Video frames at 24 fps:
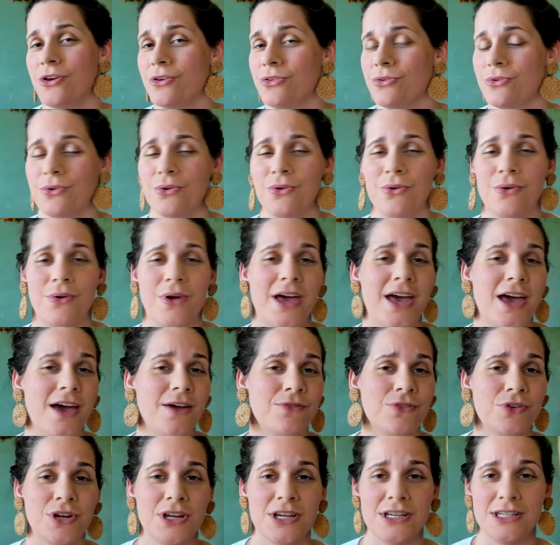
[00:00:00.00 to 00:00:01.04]
through
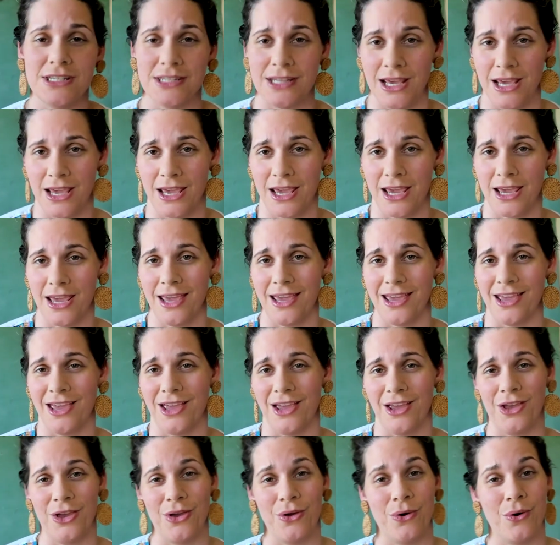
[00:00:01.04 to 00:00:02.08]
every
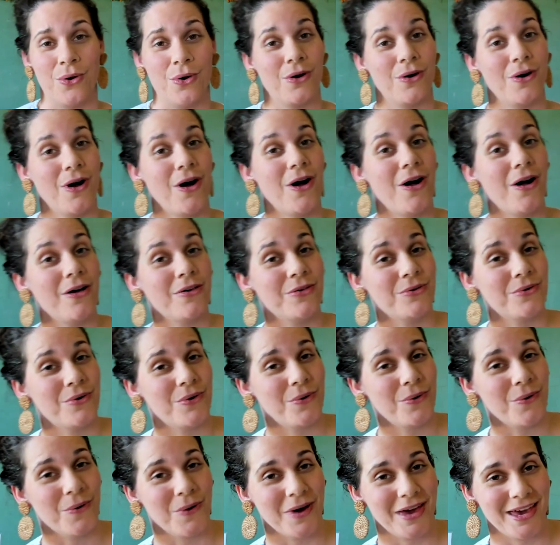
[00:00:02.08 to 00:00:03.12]
day or all
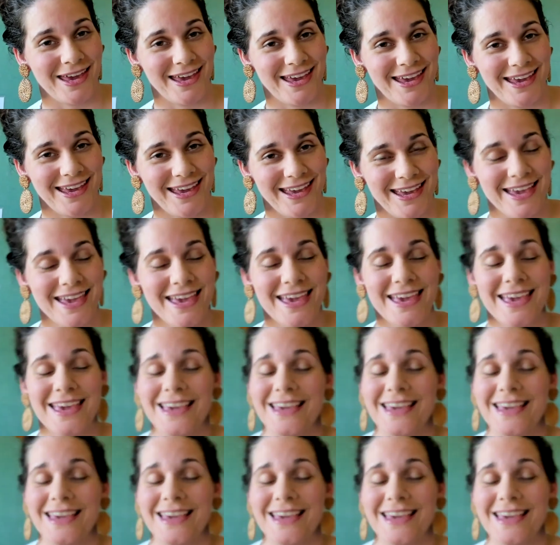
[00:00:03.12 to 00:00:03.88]
the way.